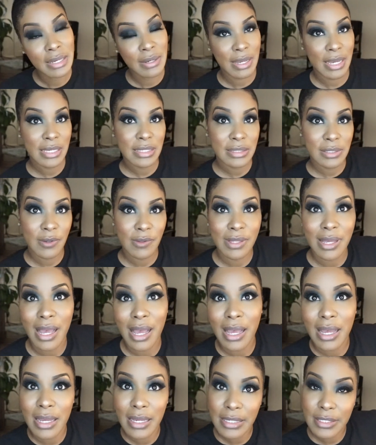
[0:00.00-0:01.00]
Okay, so the
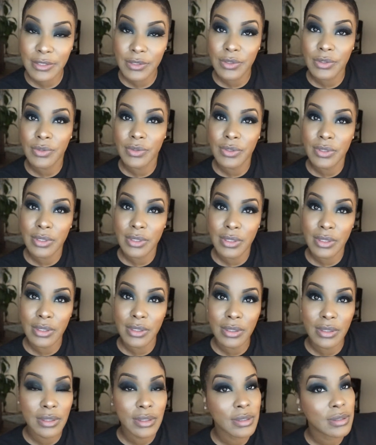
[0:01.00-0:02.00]
eyes are
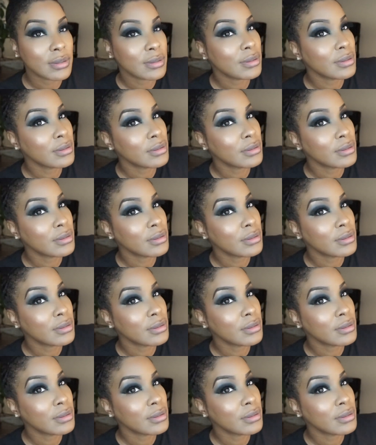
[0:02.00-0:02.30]
done.